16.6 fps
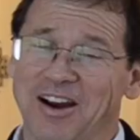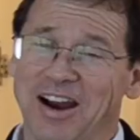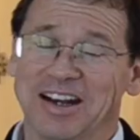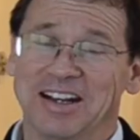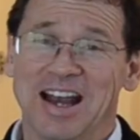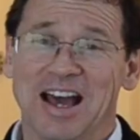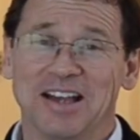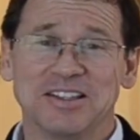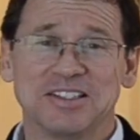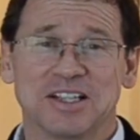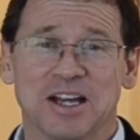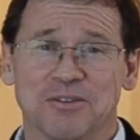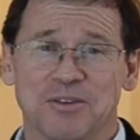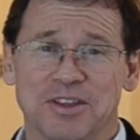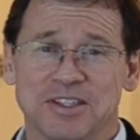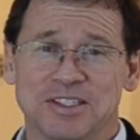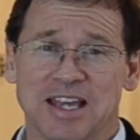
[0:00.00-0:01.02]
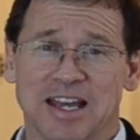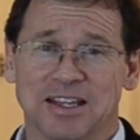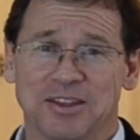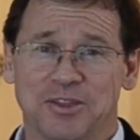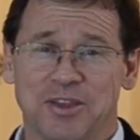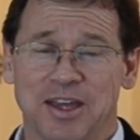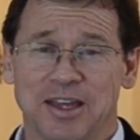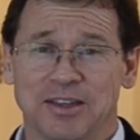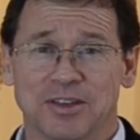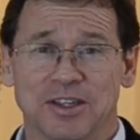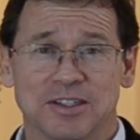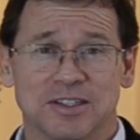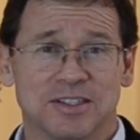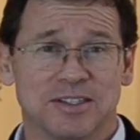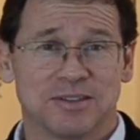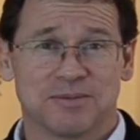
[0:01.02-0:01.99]
All right, now let's cover the second thing
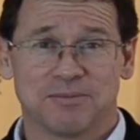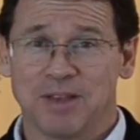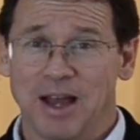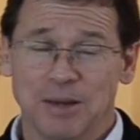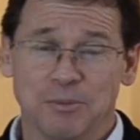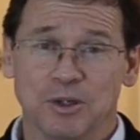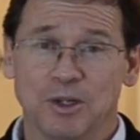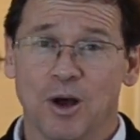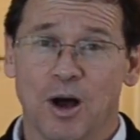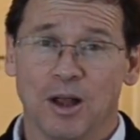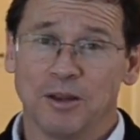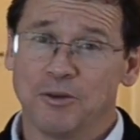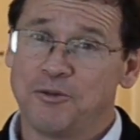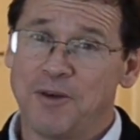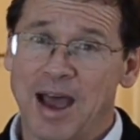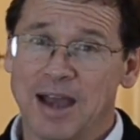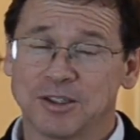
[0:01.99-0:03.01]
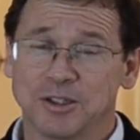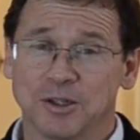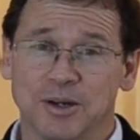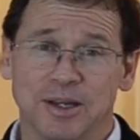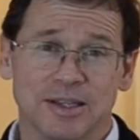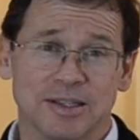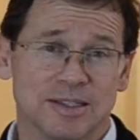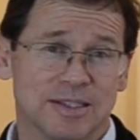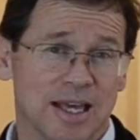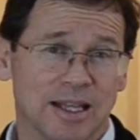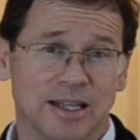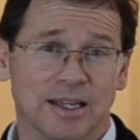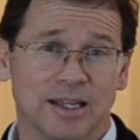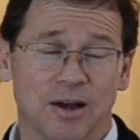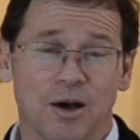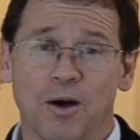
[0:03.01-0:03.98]
that's, I would call, a factor in
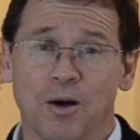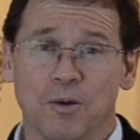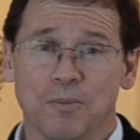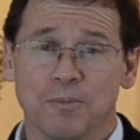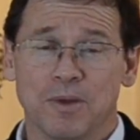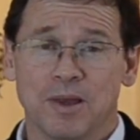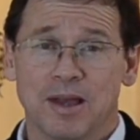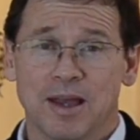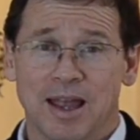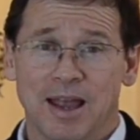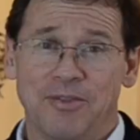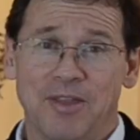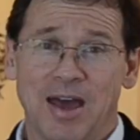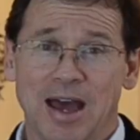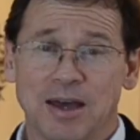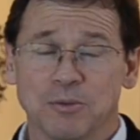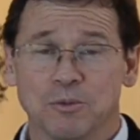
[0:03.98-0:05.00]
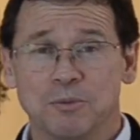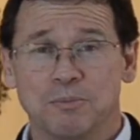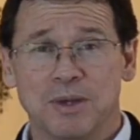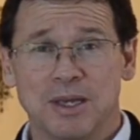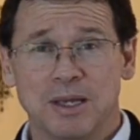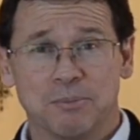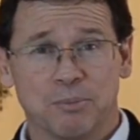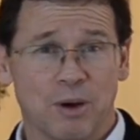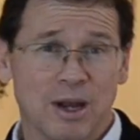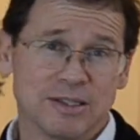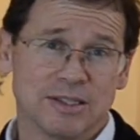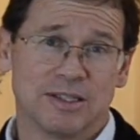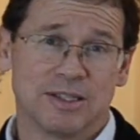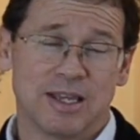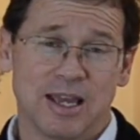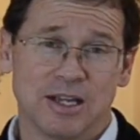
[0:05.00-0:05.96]
selling a home, and that would be
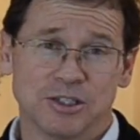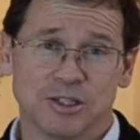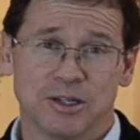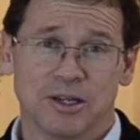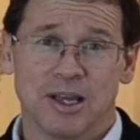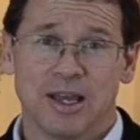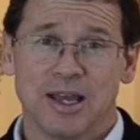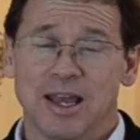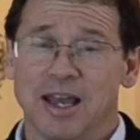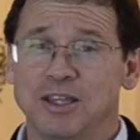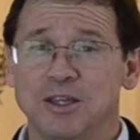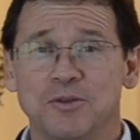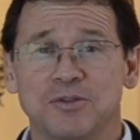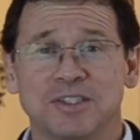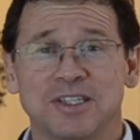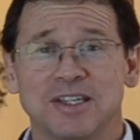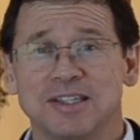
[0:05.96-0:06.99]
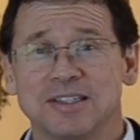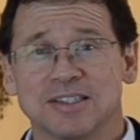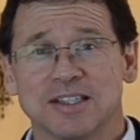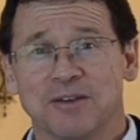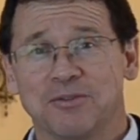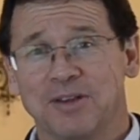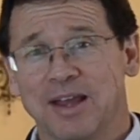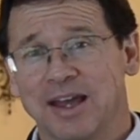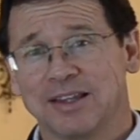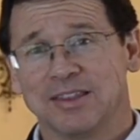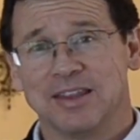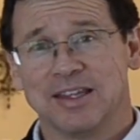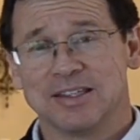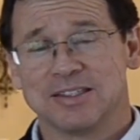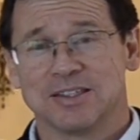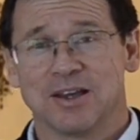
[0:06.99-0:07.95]
presentation. And you've seen stuff
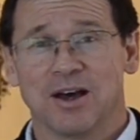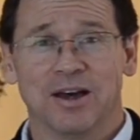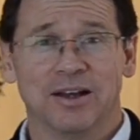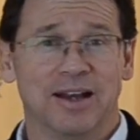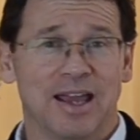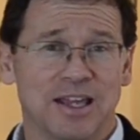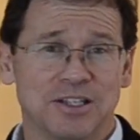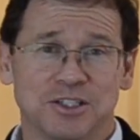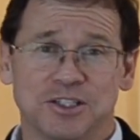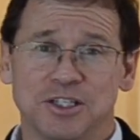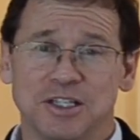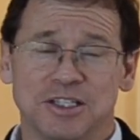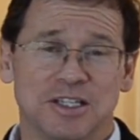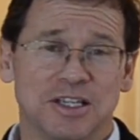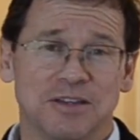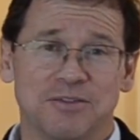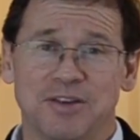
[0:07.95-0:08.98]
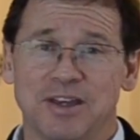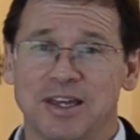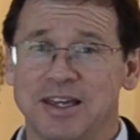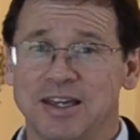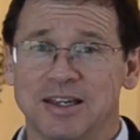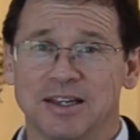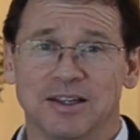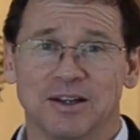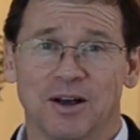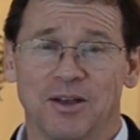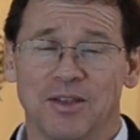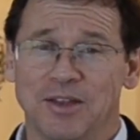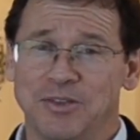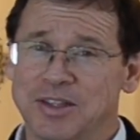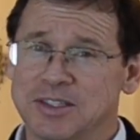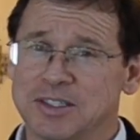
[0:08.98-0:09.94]
like this on HGTV and
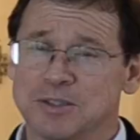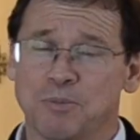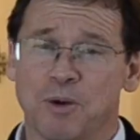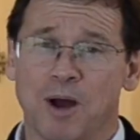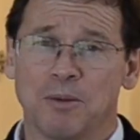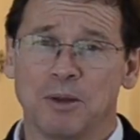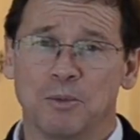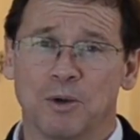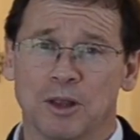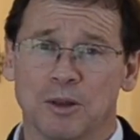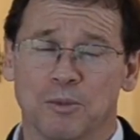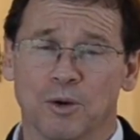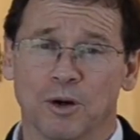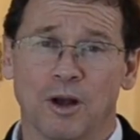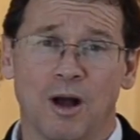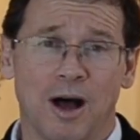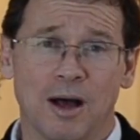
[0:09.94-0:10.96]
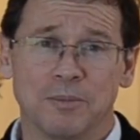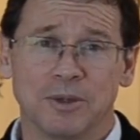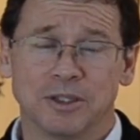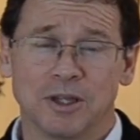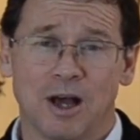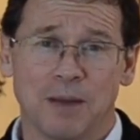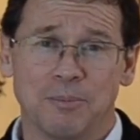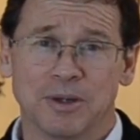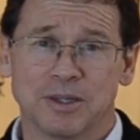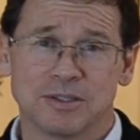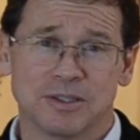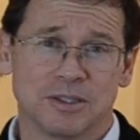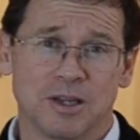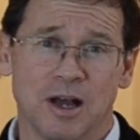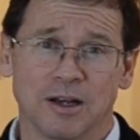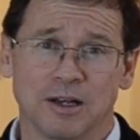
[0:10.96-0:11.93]
all that. This is probably one of the more common
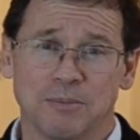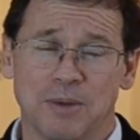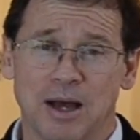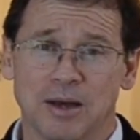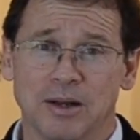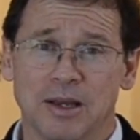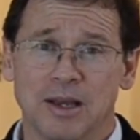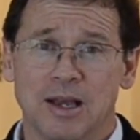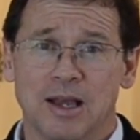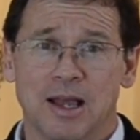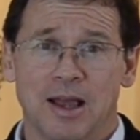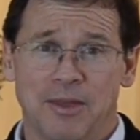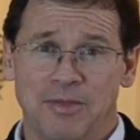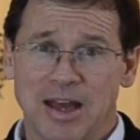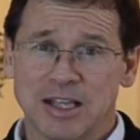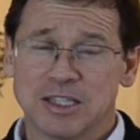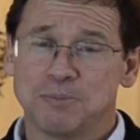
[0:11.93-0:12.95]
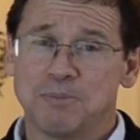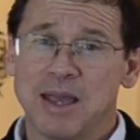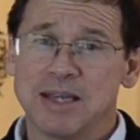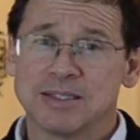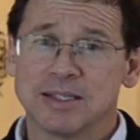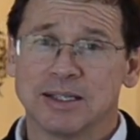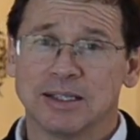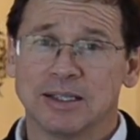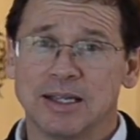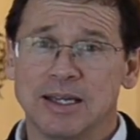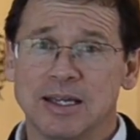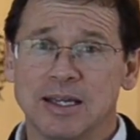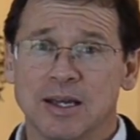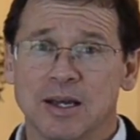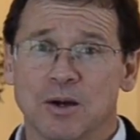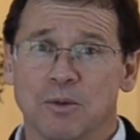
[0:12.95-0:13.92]
topics to talk about, and that's
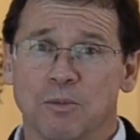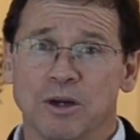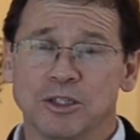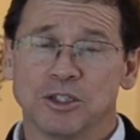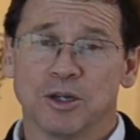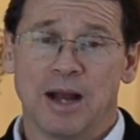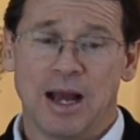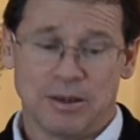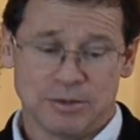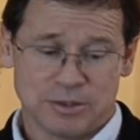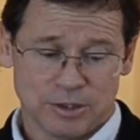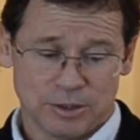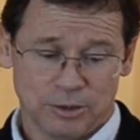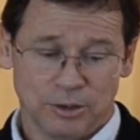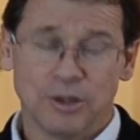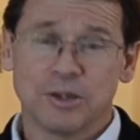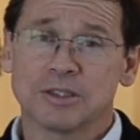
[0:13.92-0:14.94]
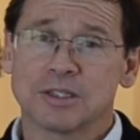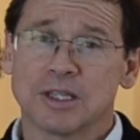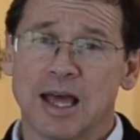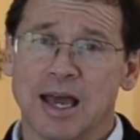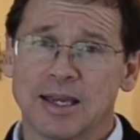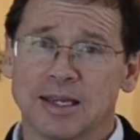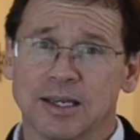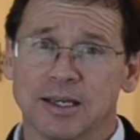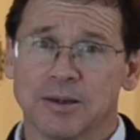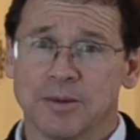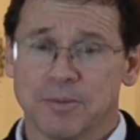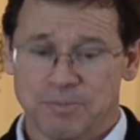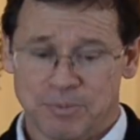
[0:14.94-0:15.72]
basically what your house looks like,